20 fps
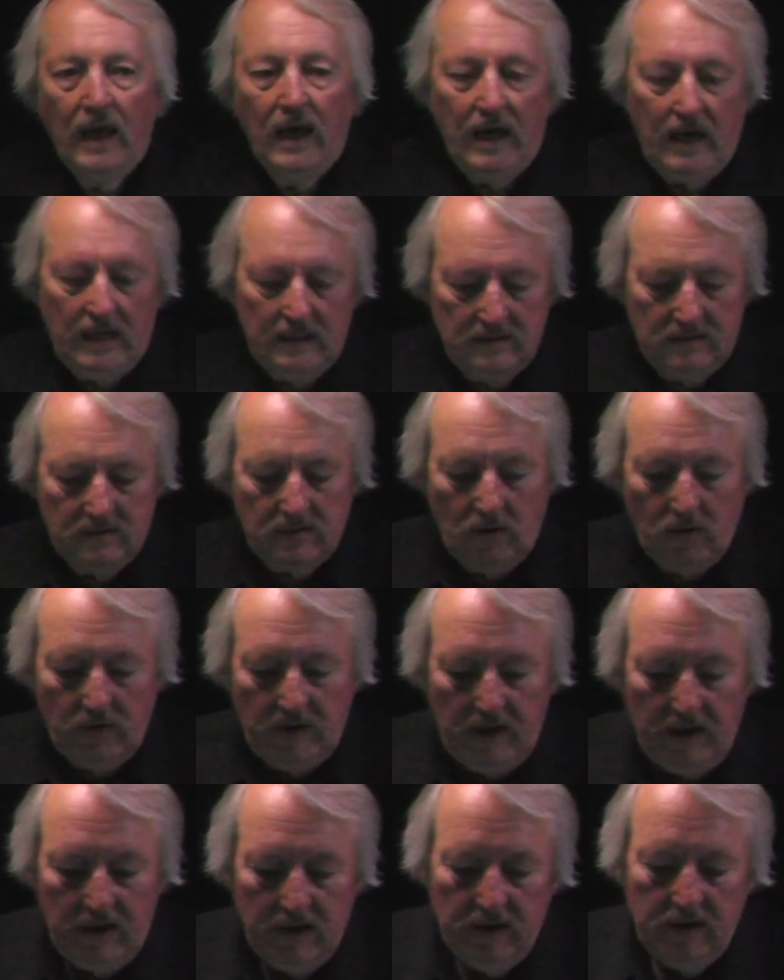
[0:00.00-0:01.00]
And so
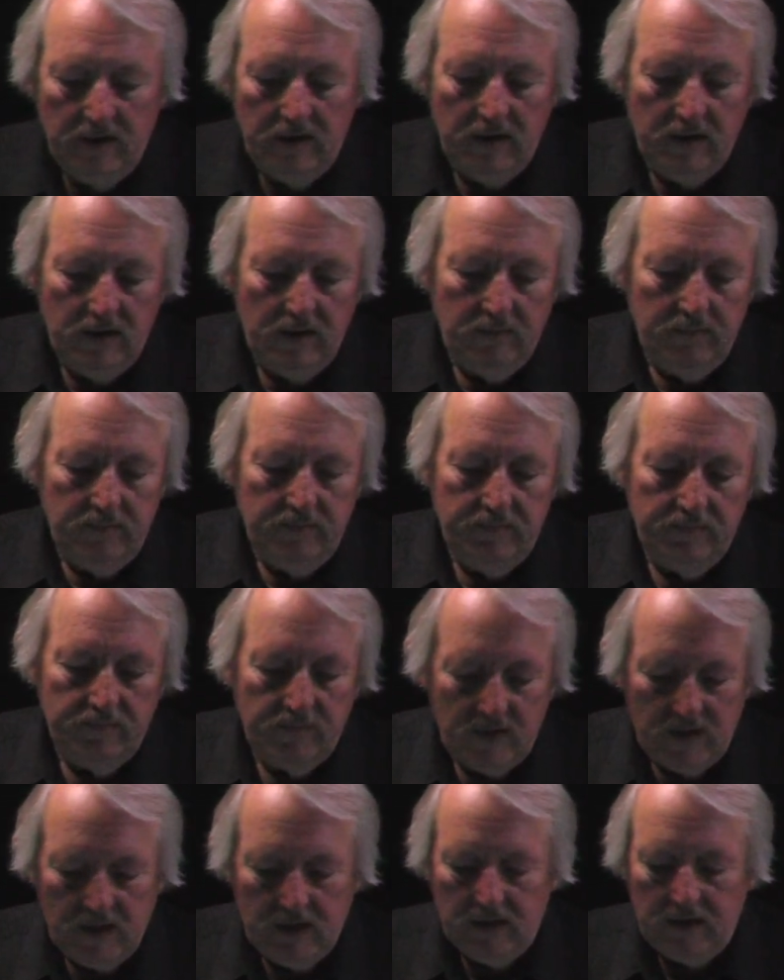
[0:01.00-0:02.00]
here,
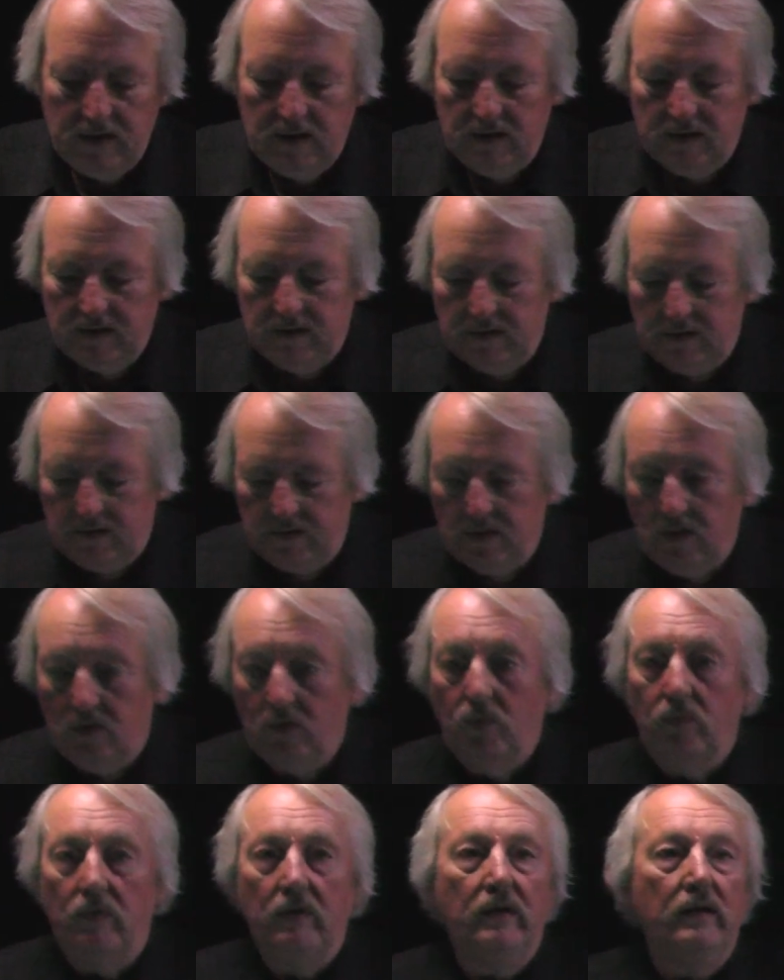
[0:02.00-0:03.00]

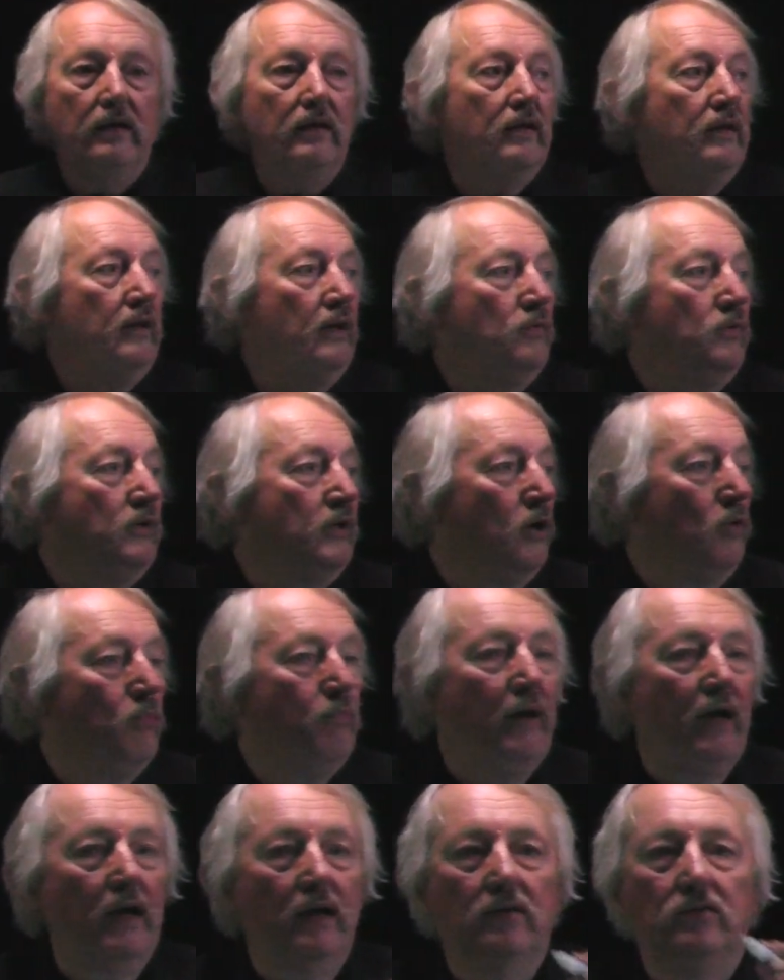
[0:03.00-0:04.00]
we go
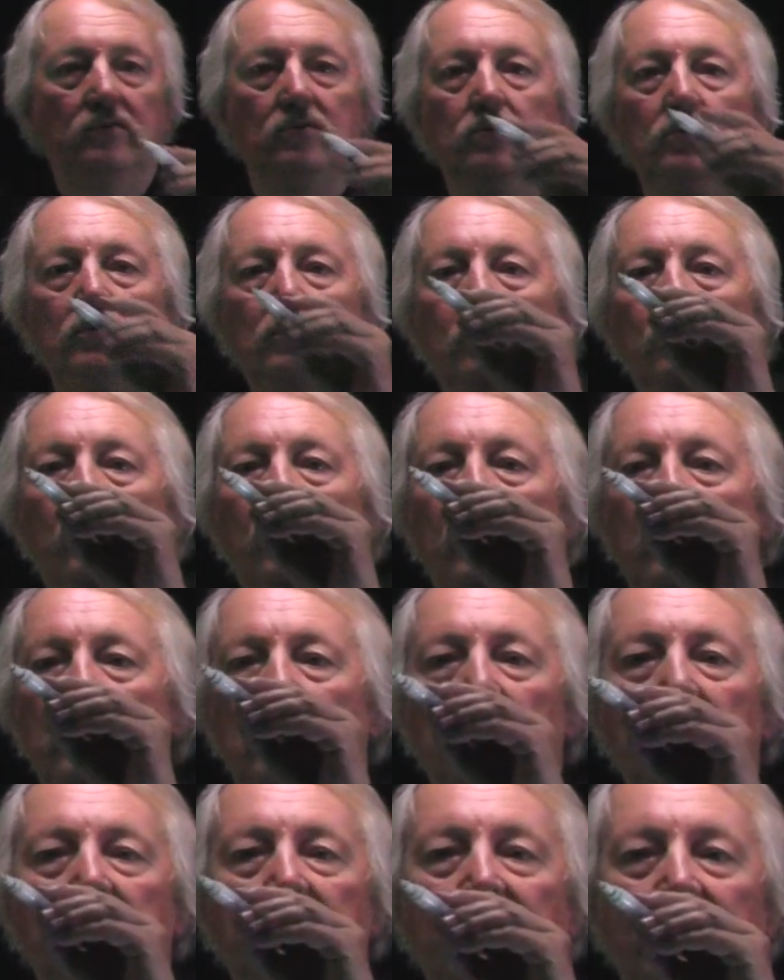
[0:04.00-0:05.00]
back to the work
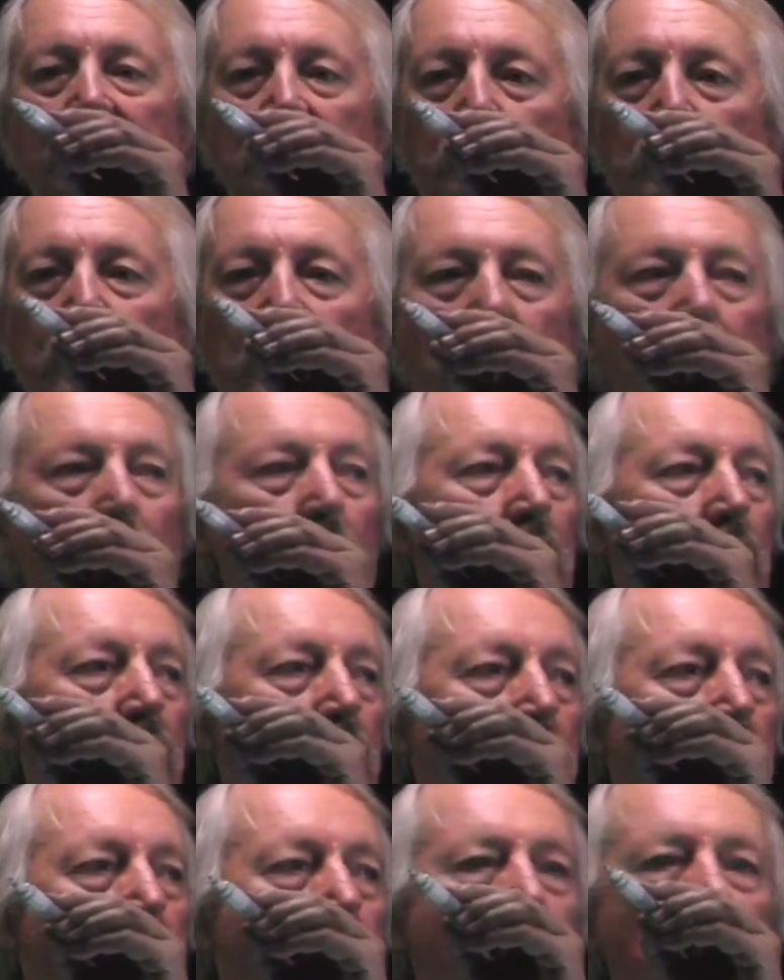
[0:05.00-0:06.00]
of Gaspard
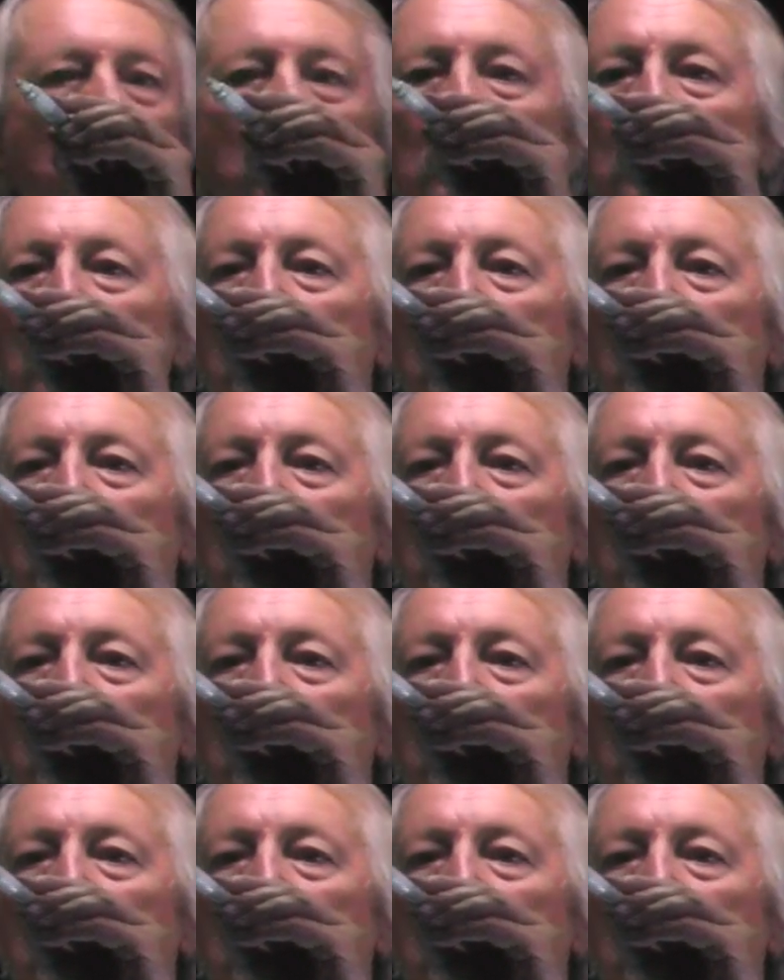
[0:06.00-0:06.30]
Monge.